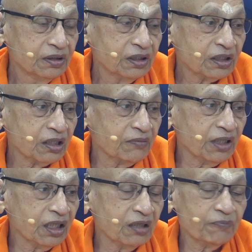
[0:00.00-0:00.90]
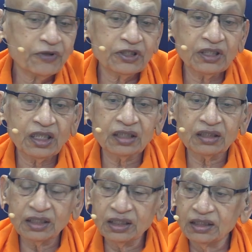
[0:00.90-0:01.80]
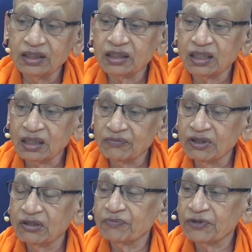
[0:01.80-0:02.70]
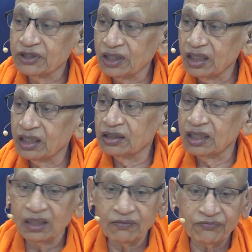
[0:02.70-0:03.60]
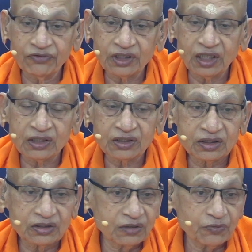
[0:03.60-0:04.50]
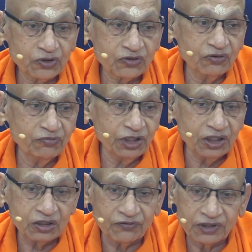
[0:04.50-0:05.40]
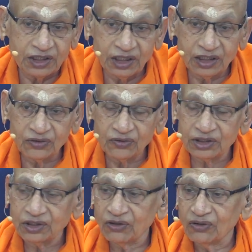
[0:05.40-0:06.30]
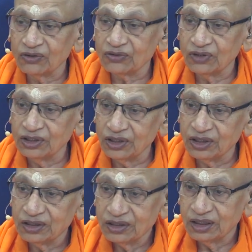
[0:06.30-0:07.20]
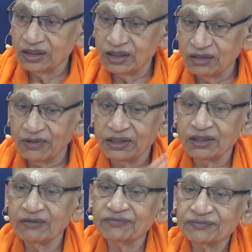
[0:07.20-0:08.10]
na karmana na praja dhanena karma praja dhanam, which are supposed to be means of attaining those things, are also anya, other than myself.